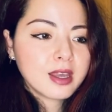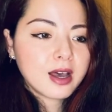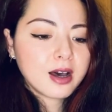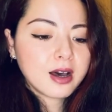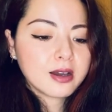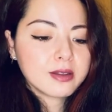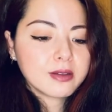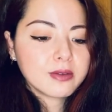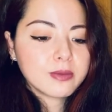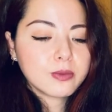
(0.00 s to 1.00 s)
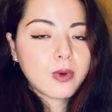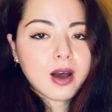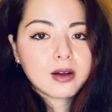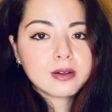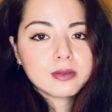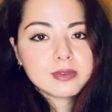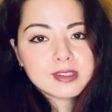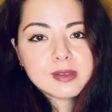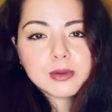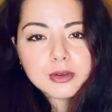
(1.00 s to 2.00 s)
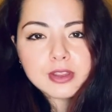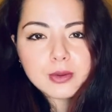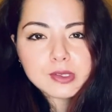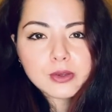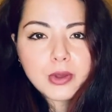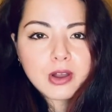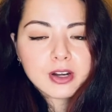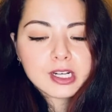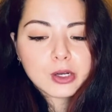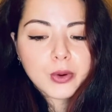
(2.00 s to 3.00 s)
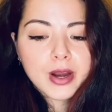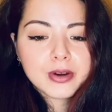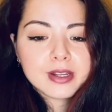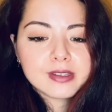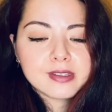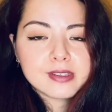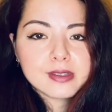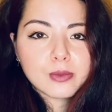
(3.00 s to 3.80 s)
While the similar thing was going on in Aquarius,